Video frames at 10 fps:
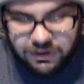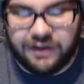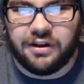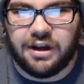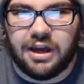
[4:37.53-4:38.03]

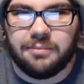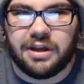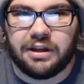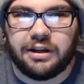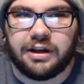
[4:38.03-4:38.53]
racing game
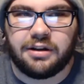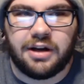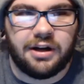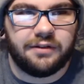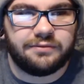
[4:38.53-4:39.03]
that like
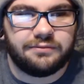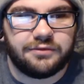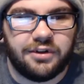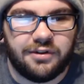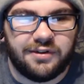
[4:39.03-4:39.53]
kind of
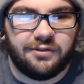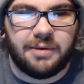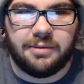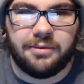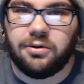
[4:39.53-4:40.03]
is
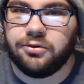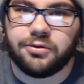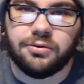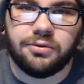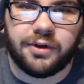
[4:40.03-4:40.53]
inspired by old
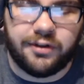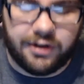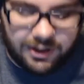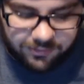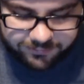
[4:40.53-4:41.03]
school
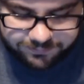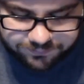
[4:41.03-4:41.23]
racing games.